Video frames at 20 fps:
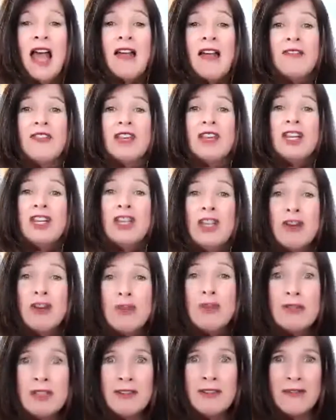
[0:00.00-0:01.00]
the
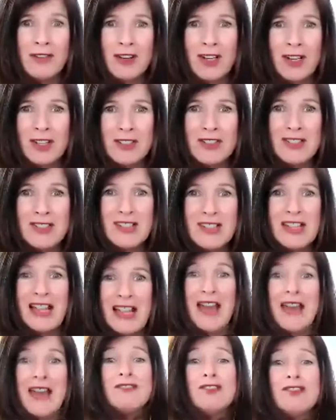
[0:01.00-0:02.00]
universe
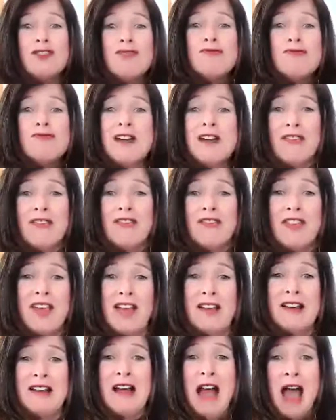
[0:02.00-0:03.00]
can do
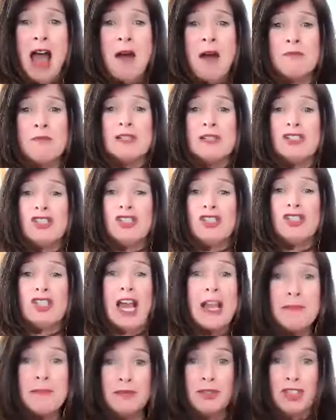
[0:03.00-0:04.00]
nothing but
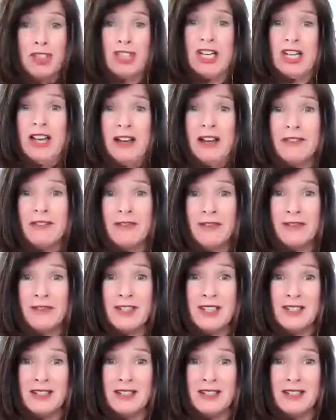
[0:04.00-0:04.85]
shapeshift